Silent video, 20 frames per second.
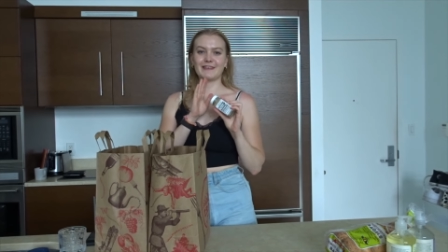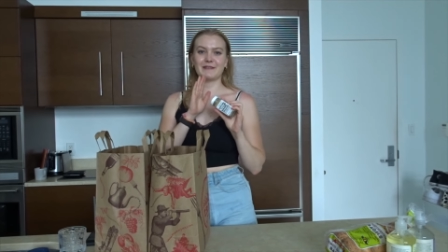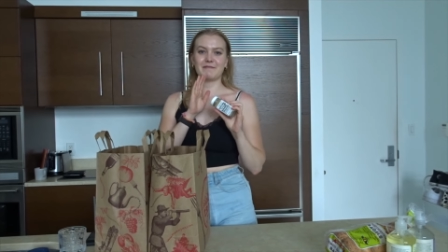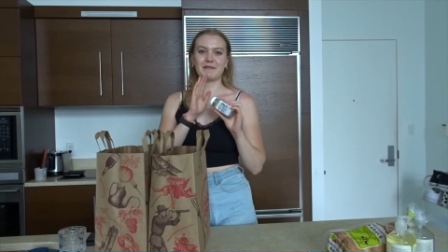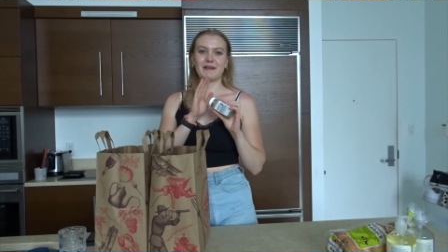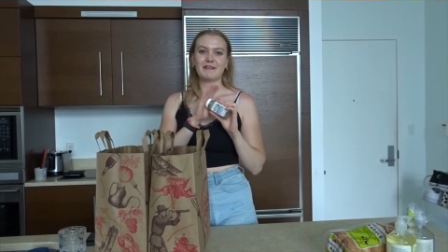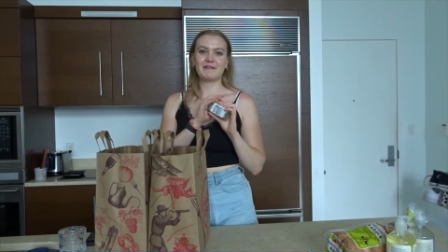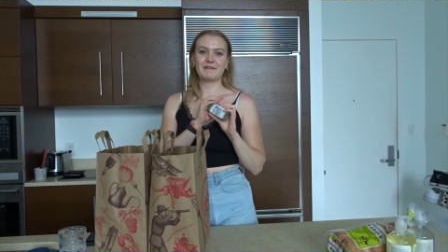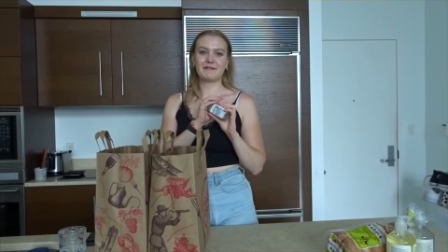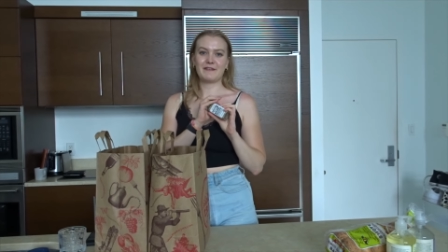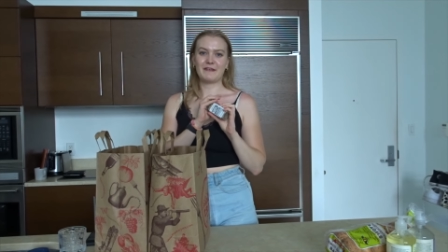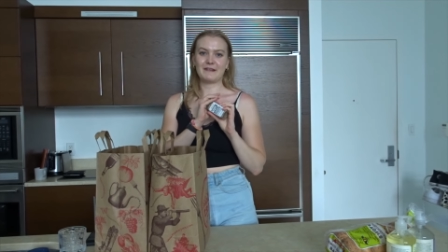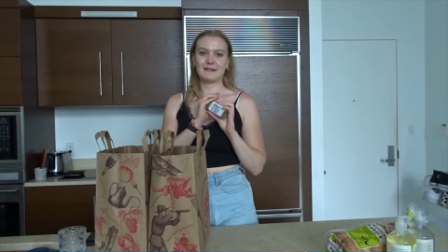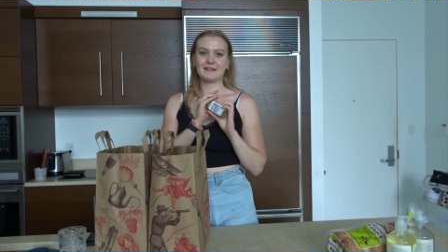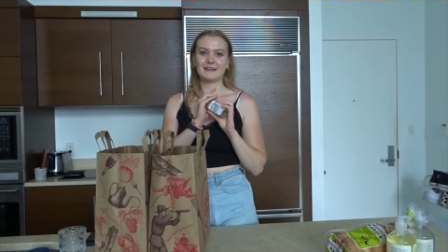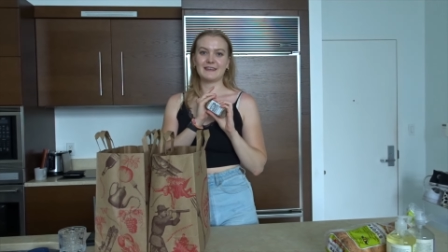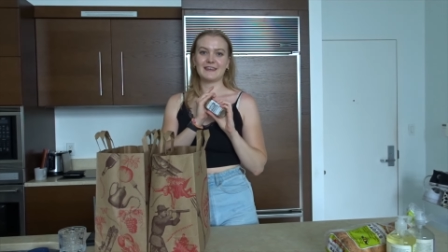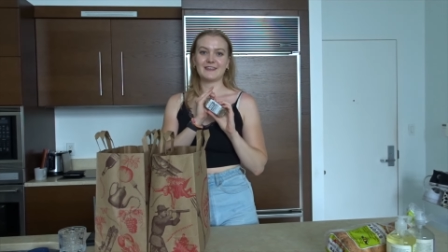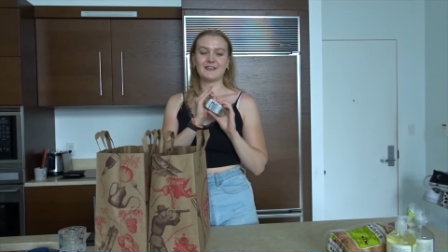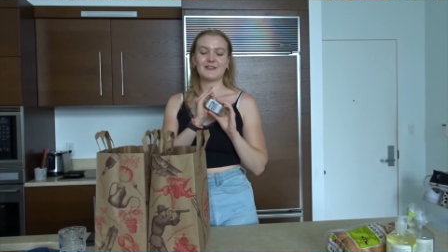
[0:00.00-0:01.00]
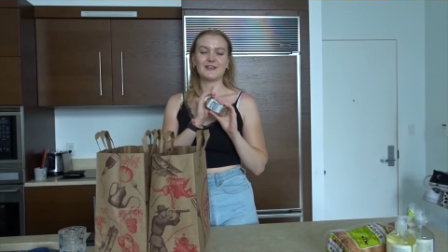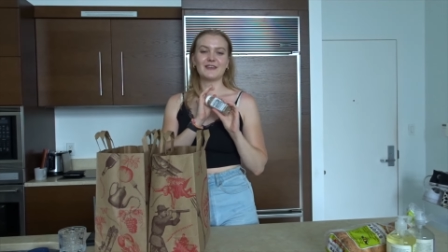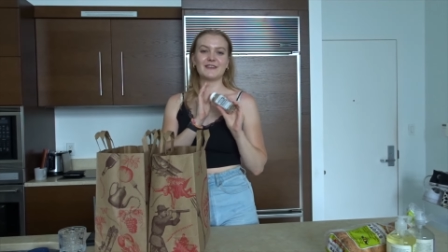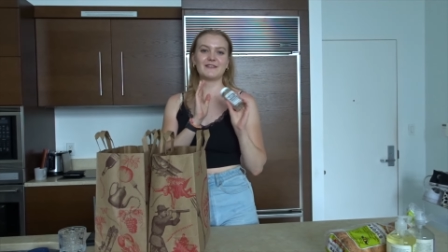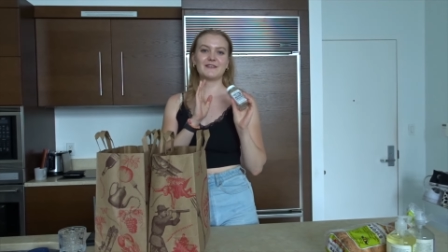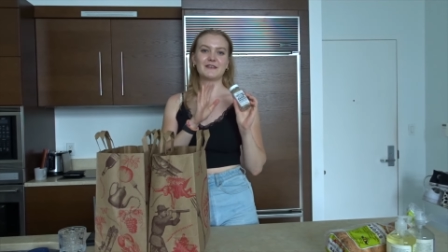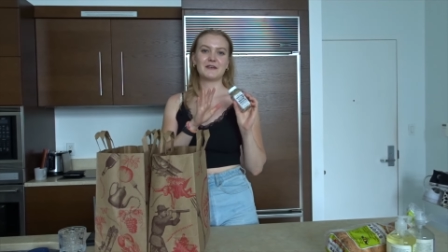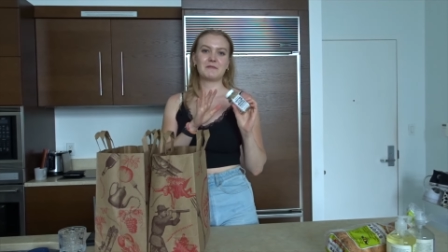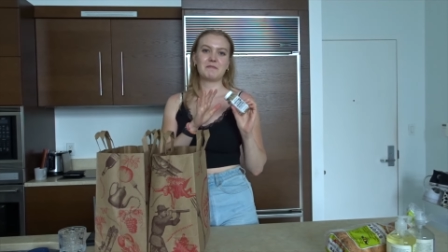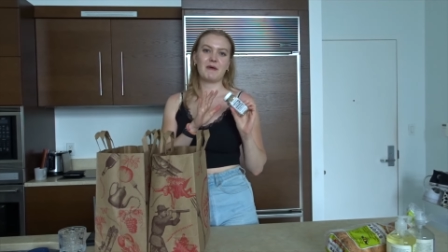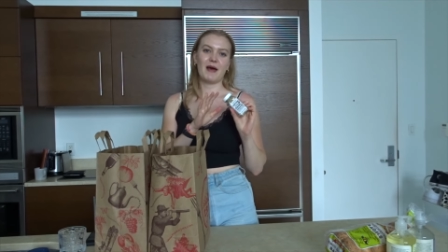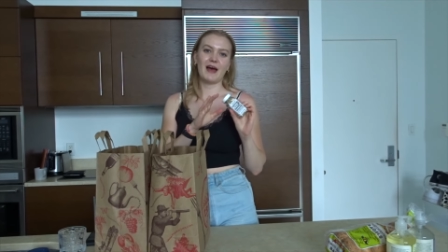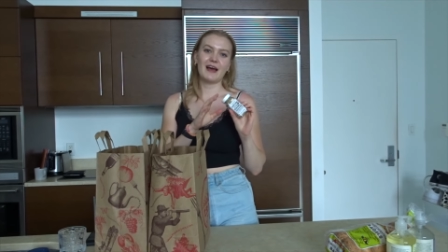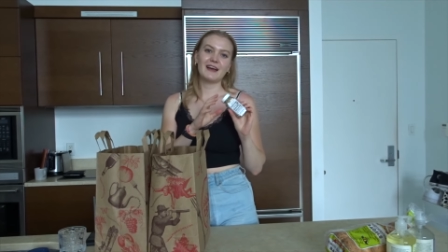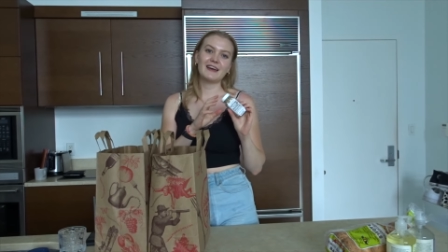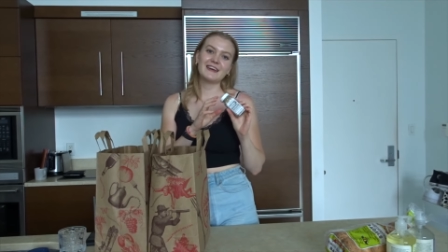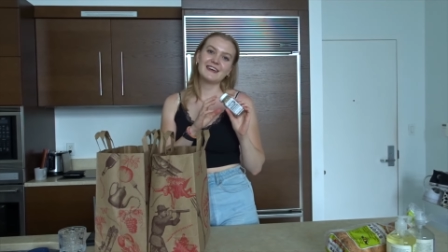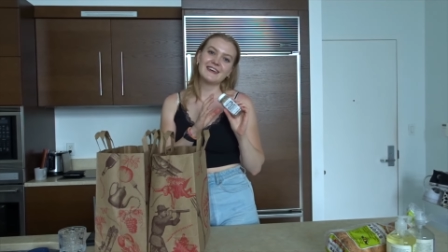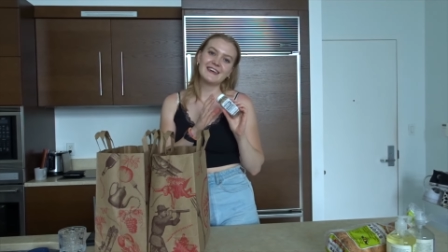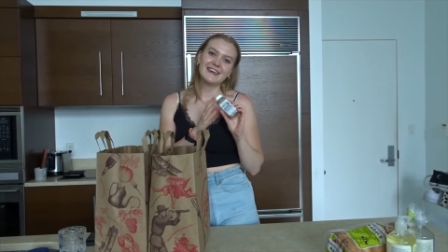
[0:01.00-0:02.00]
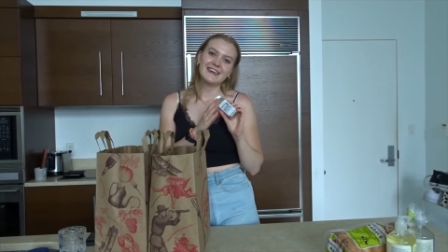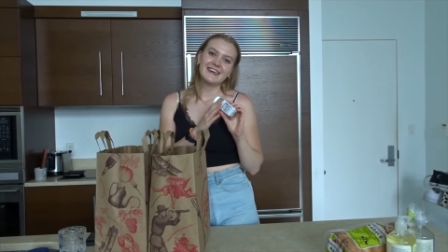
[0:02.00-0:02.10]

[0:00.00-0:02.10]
and my father actually took it back